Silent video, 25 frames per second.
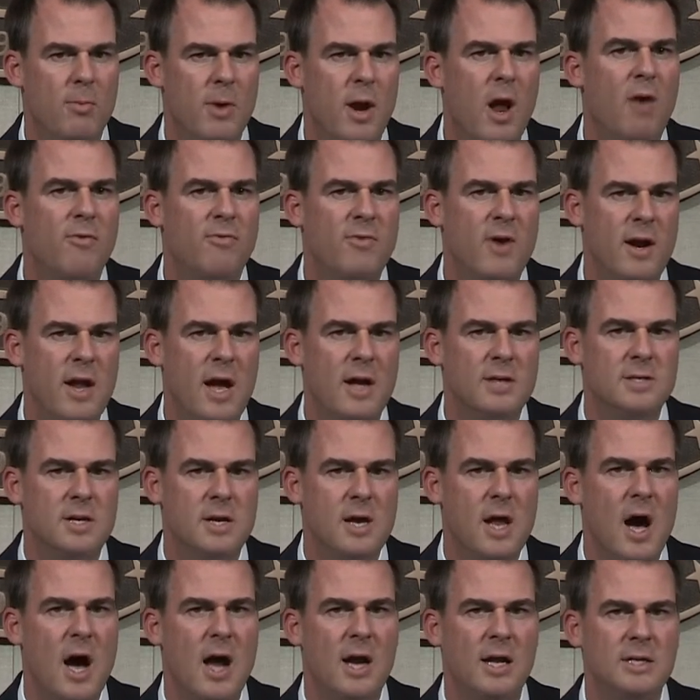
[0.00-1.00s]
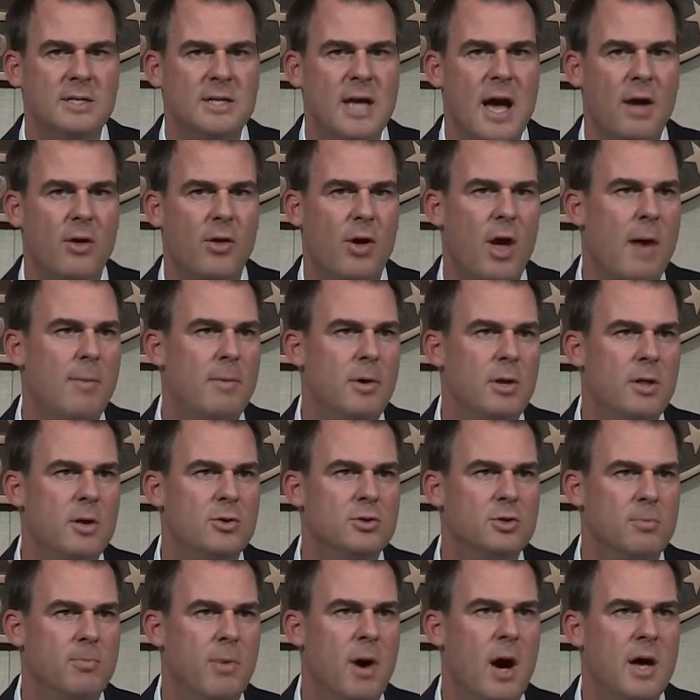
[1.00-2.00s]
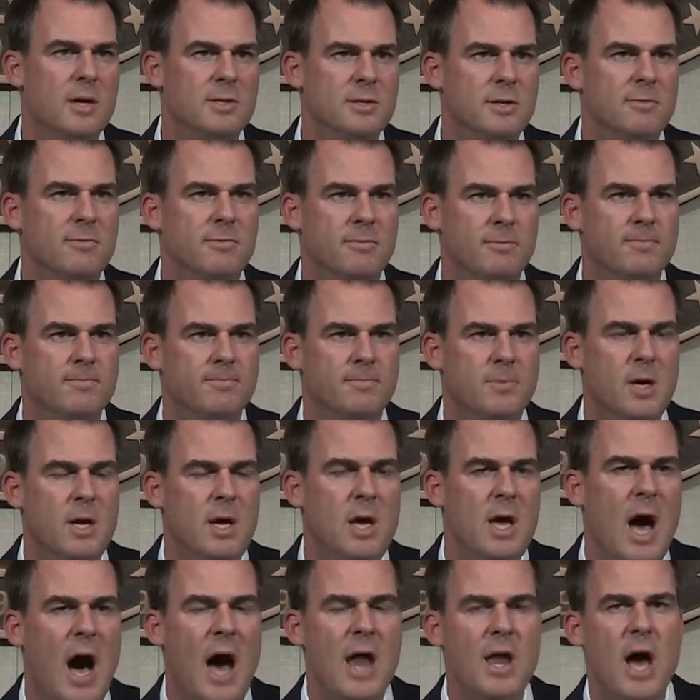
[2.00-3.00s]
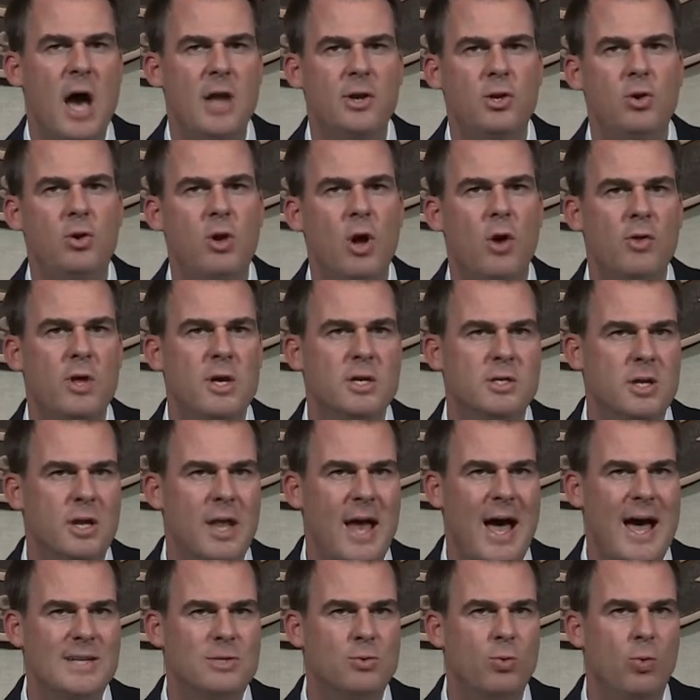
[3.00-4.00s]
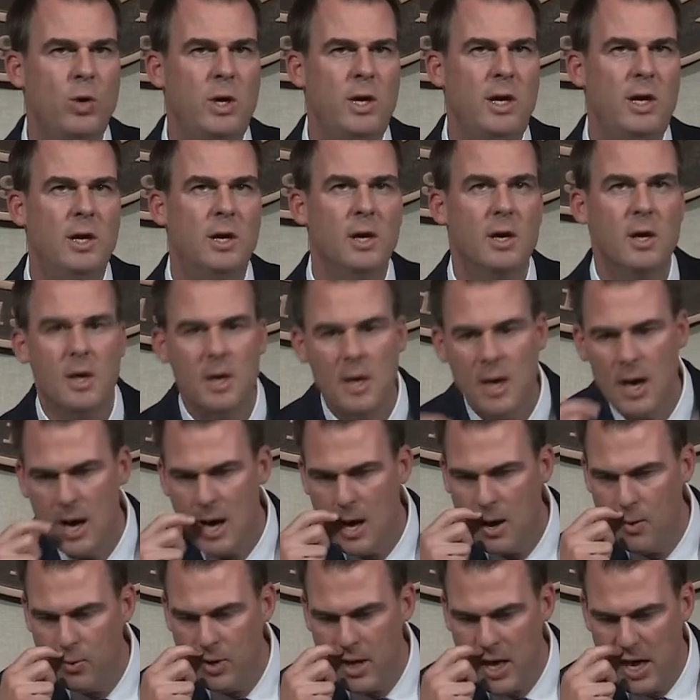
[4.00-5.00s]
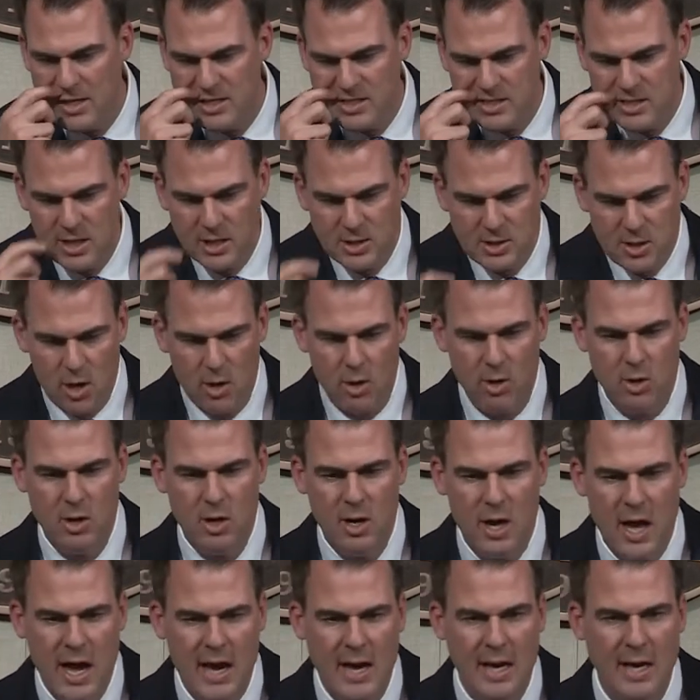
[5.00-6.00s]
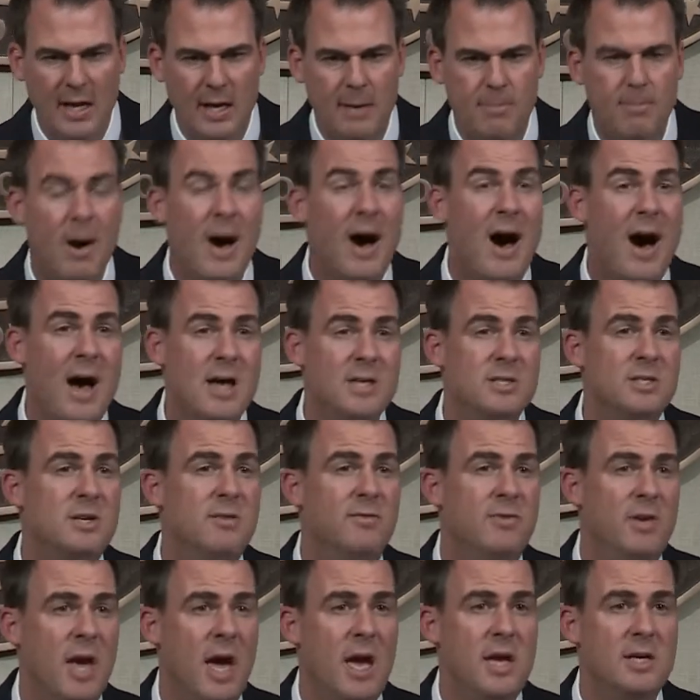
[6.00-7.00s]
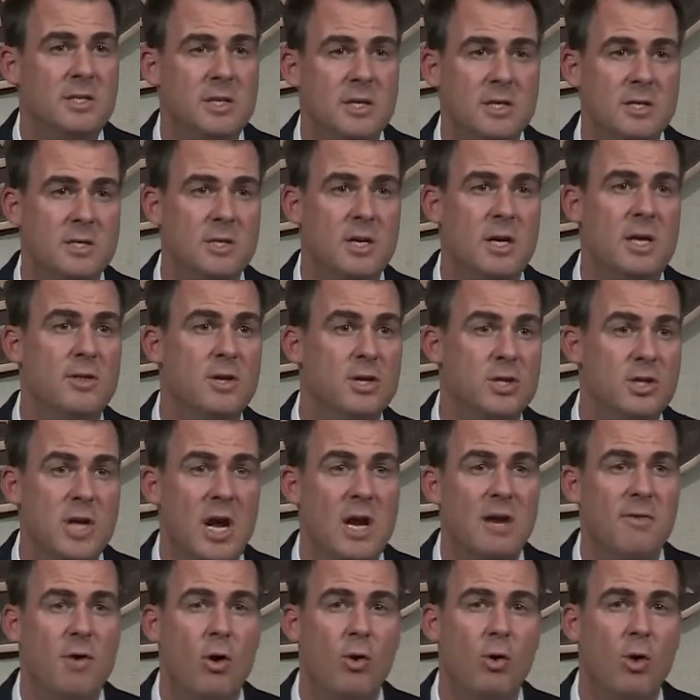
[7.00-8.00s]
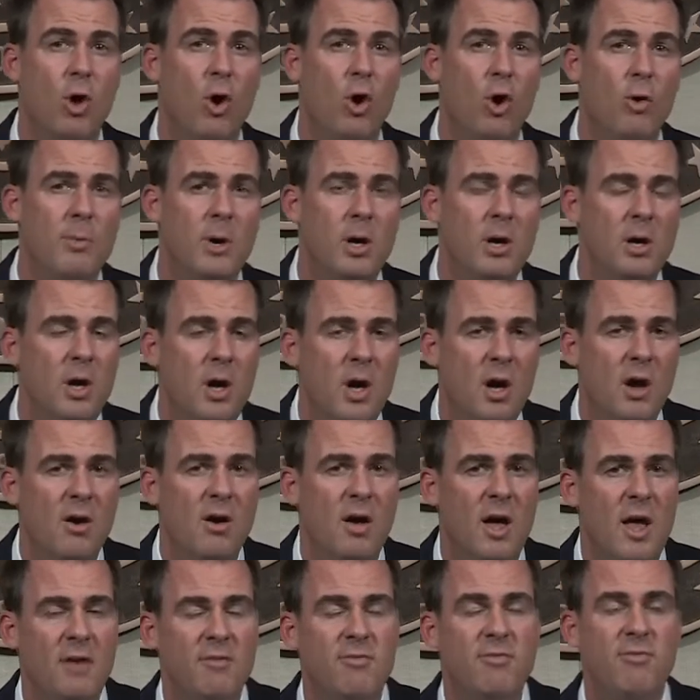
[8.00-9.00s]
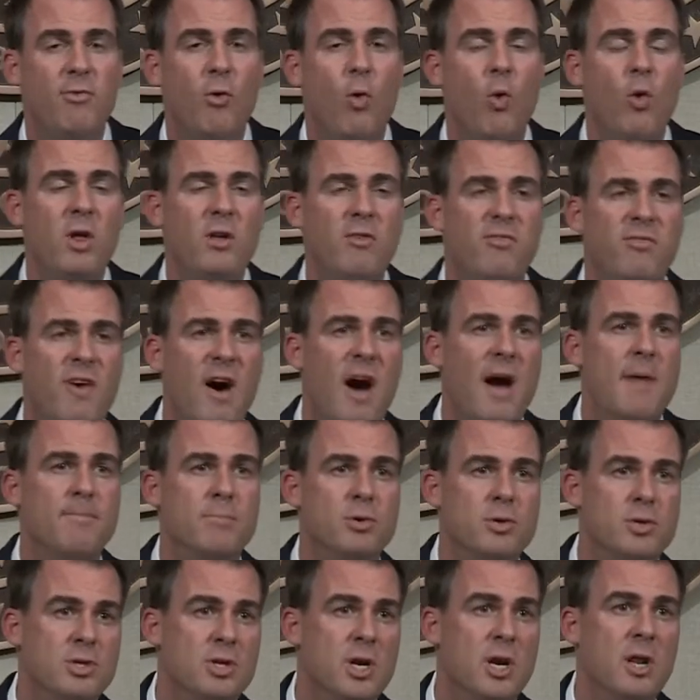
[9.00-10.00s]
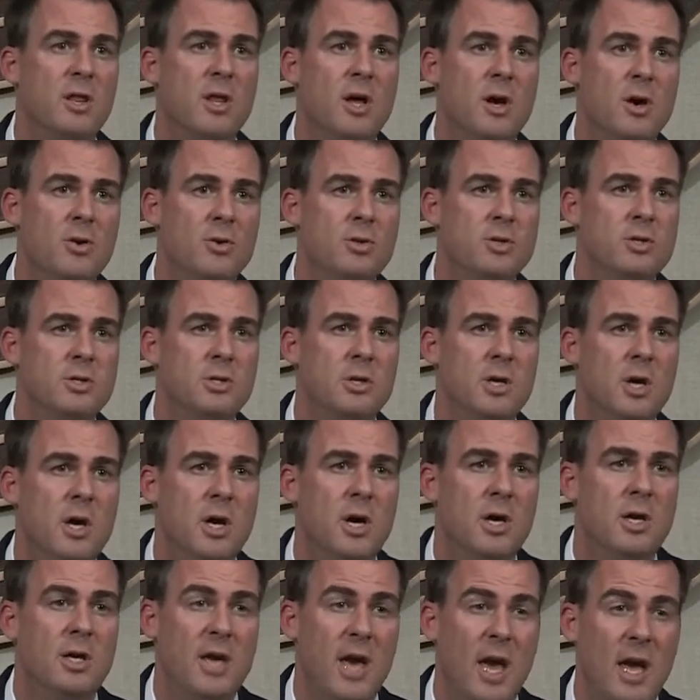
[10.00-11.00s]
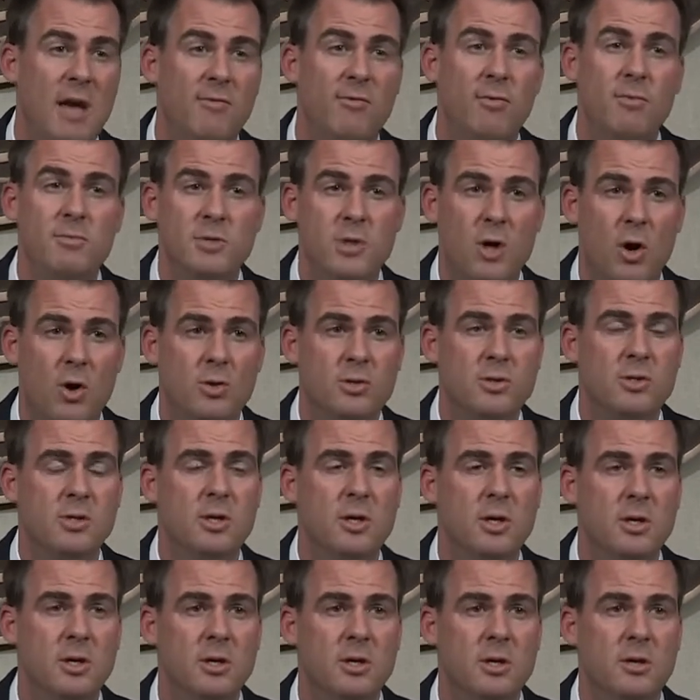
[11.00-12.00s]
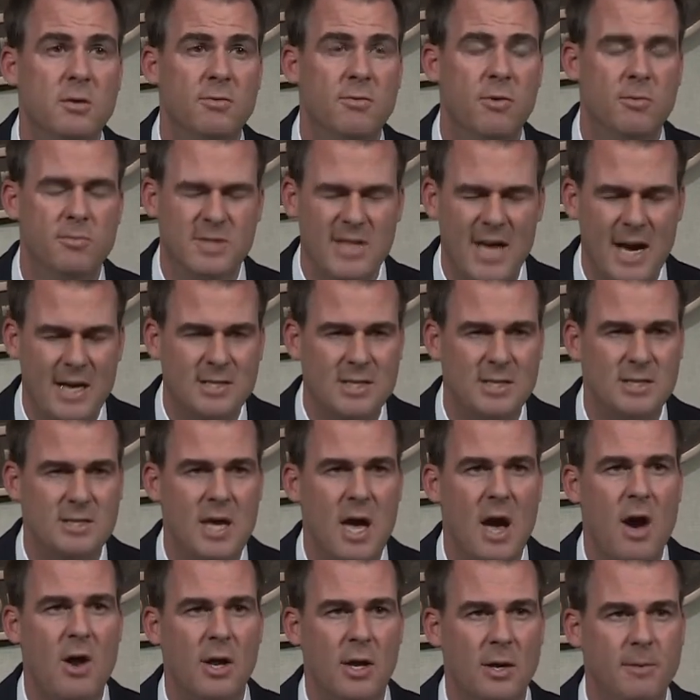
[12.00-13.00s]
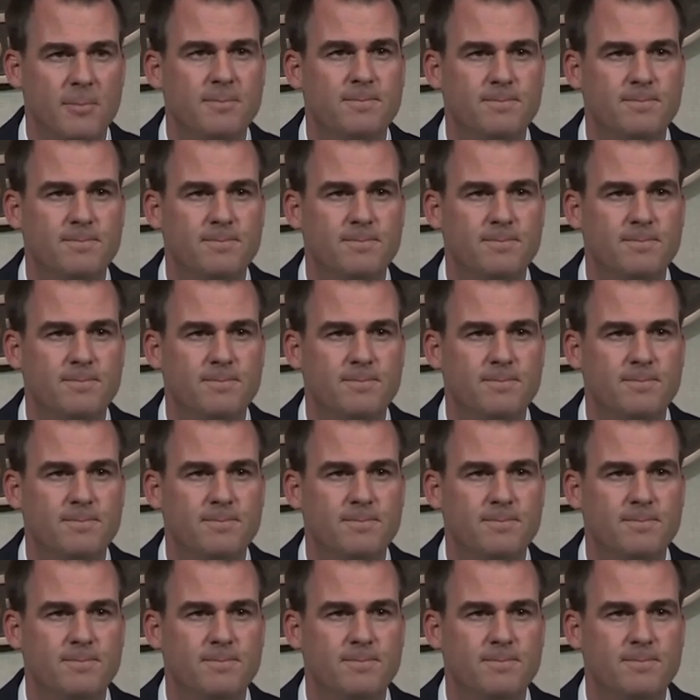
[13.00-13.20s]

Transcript: But I'll find out tonight exactly how many of those are positive. I do know this, last week we had 680 positive cases in the state of Oklahoma, and 45% of those came from Tulsa, from Texas County.